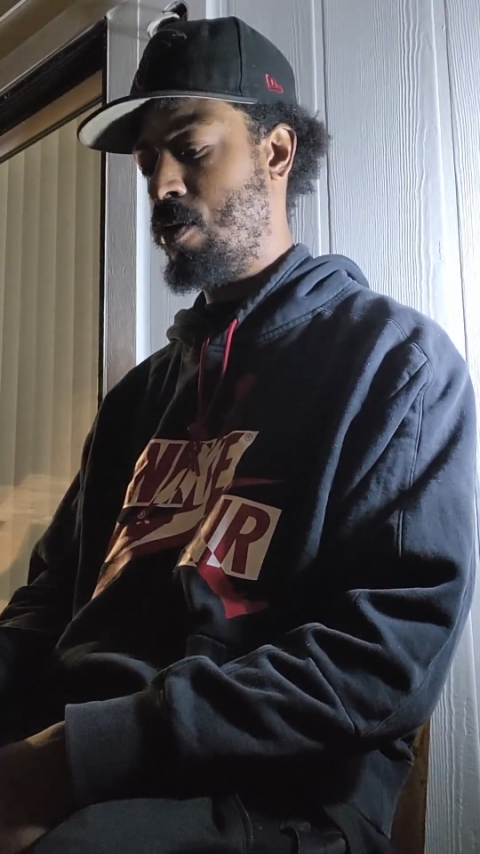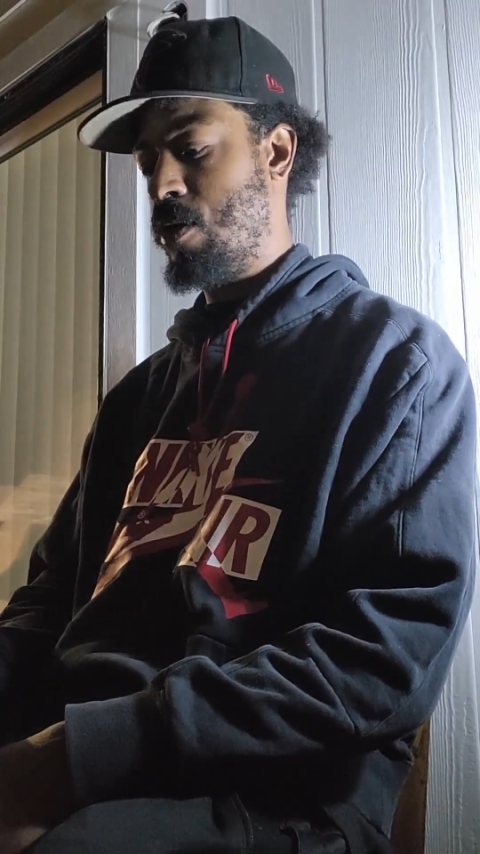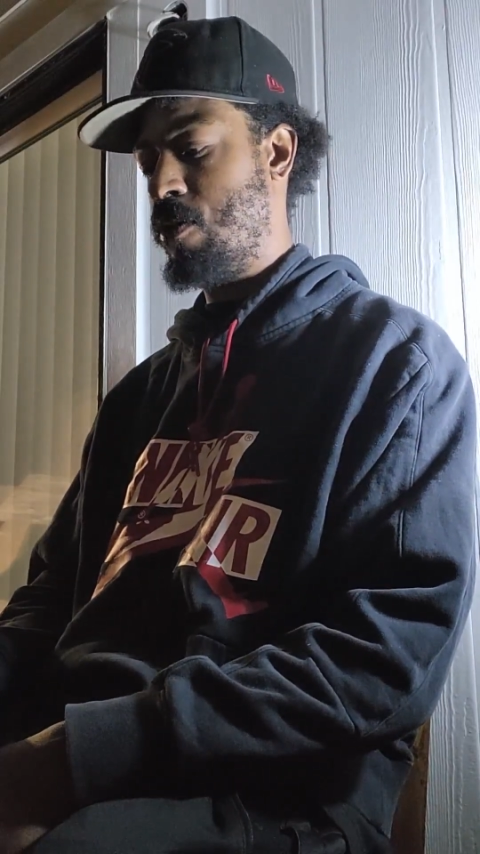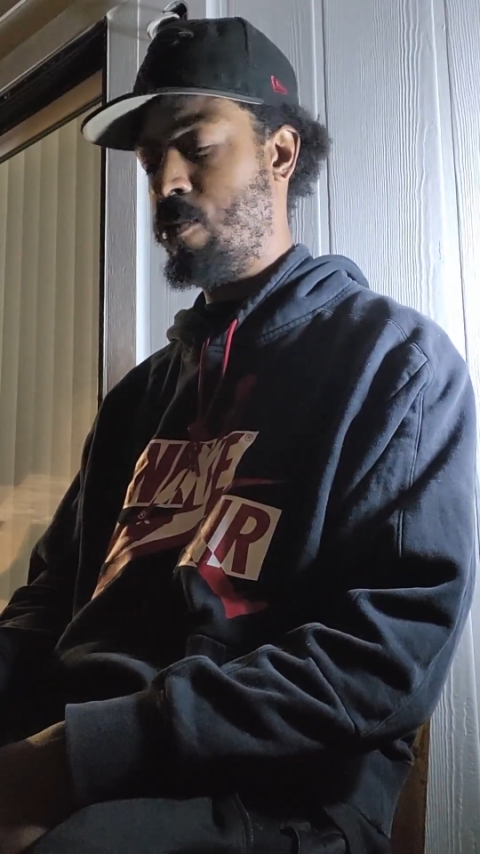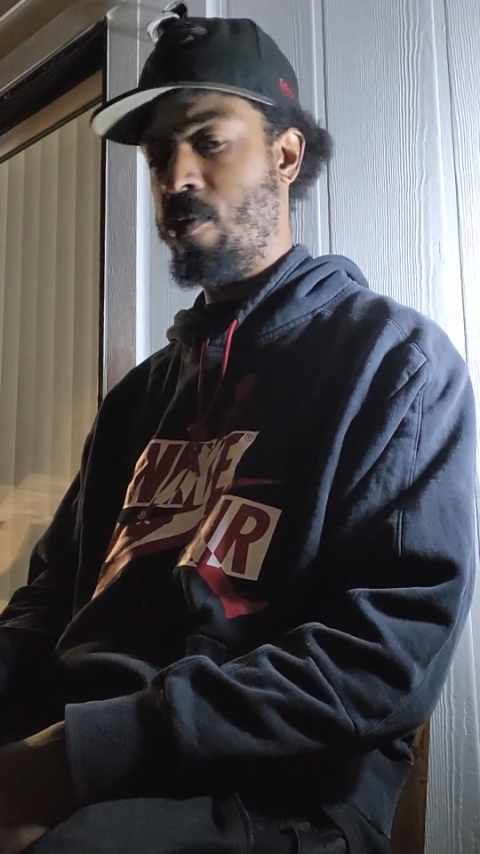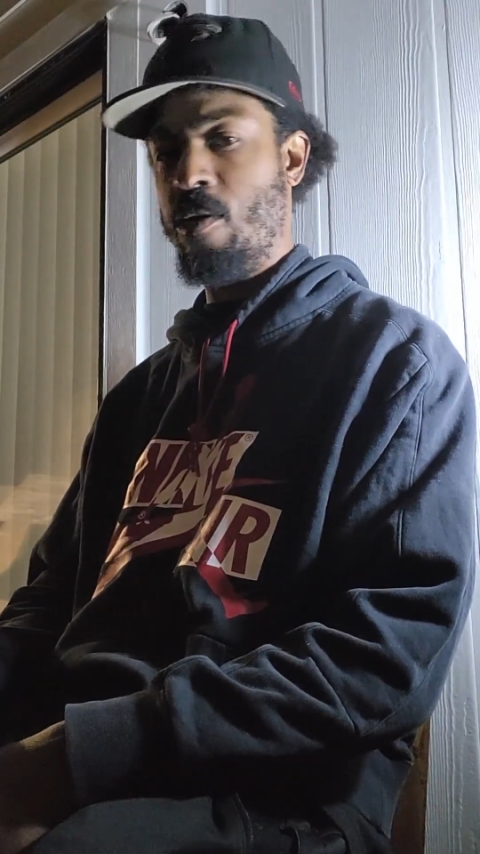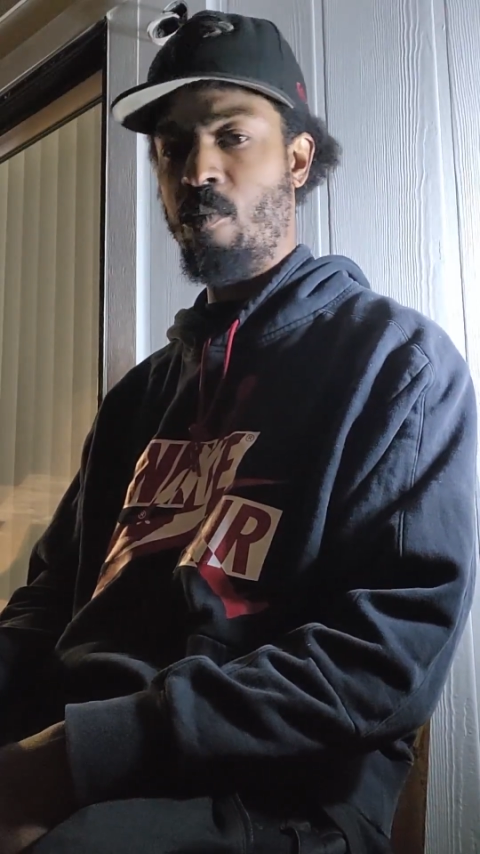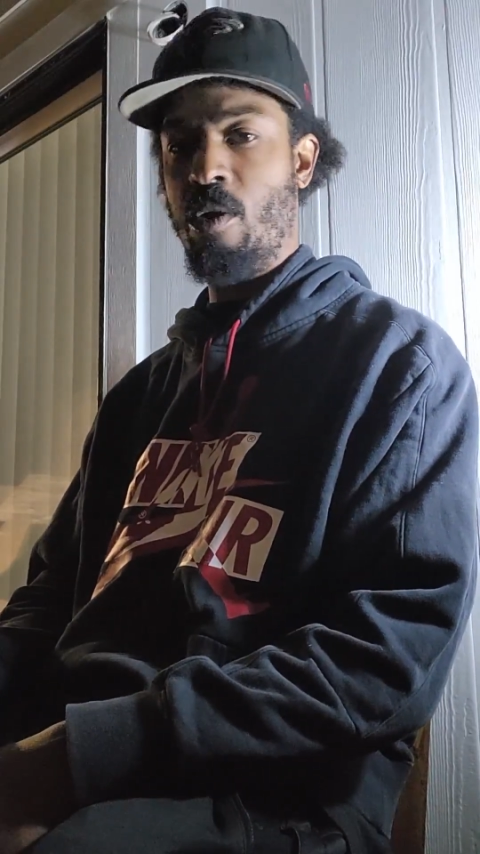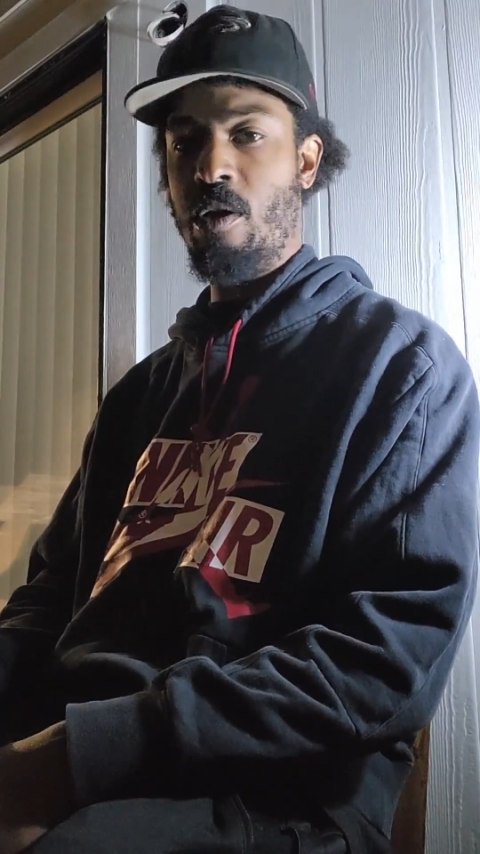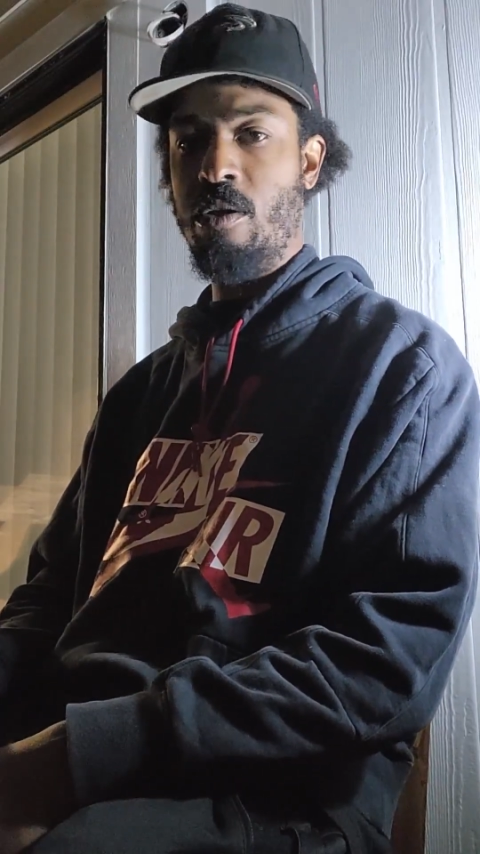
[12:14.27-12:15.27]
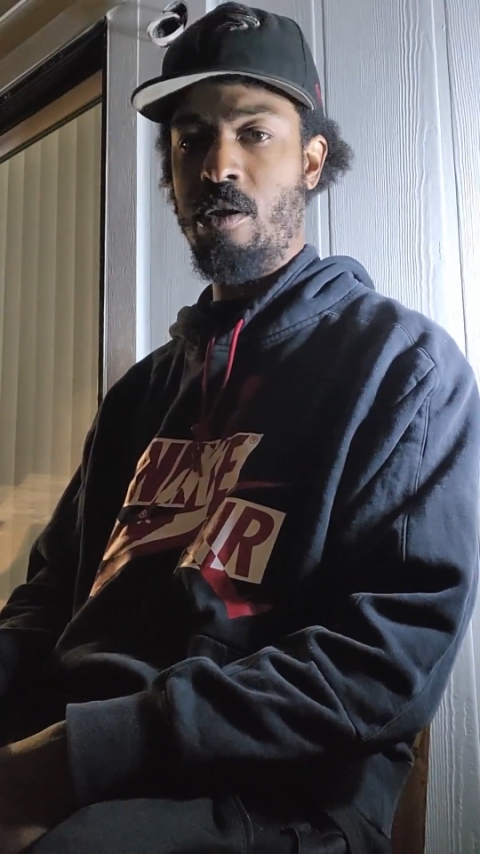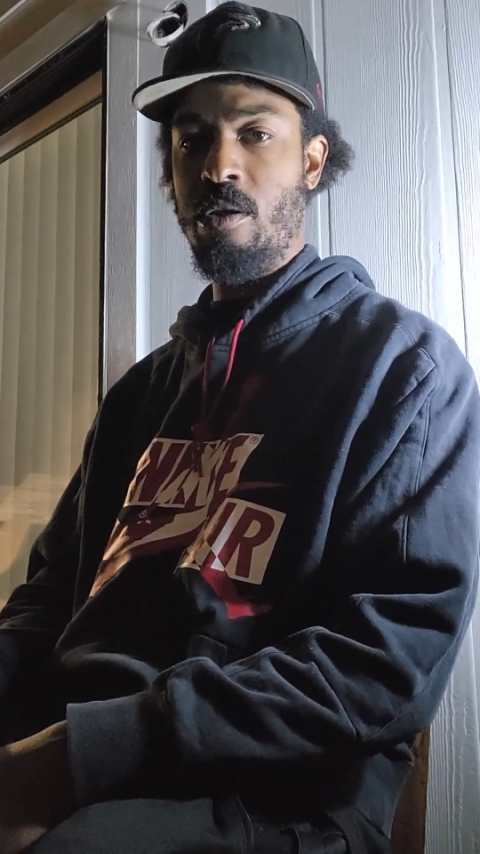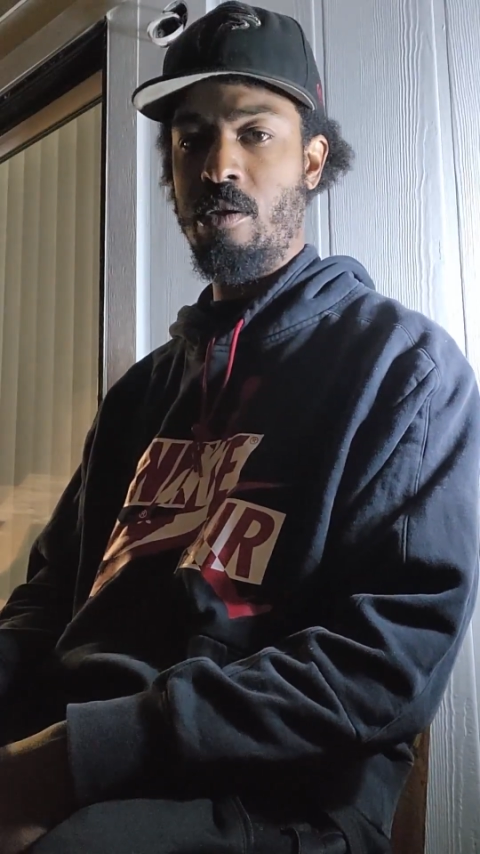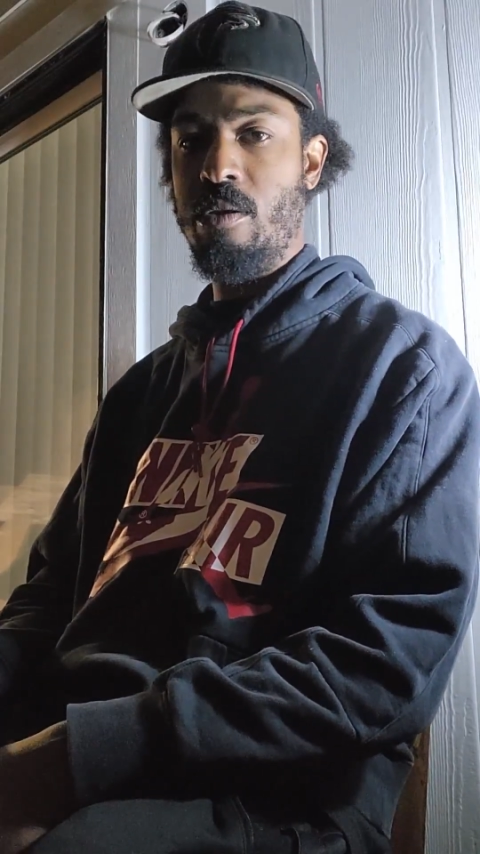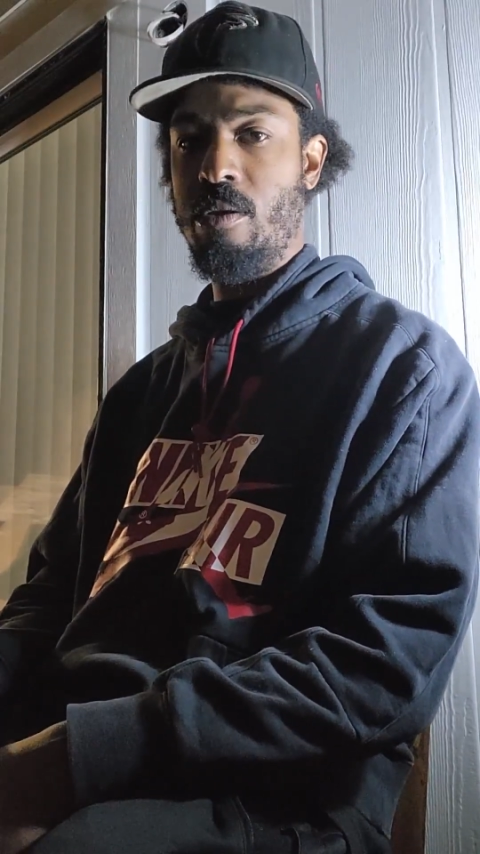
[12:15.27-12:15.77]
did some good welding,